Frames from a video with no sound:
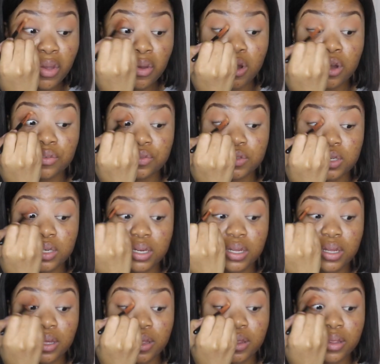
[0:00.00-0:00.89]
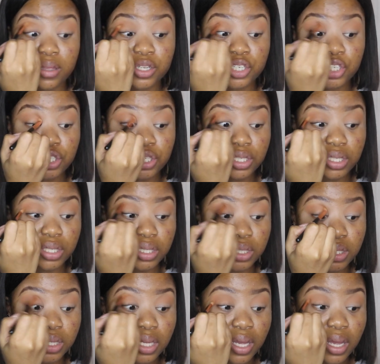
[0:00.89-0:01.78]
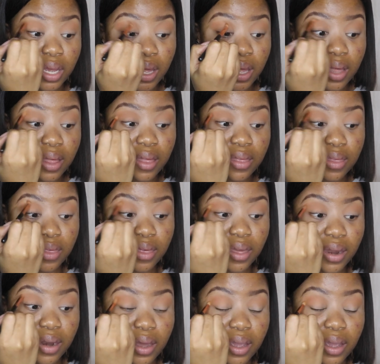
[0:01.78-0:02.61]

After the cheese, then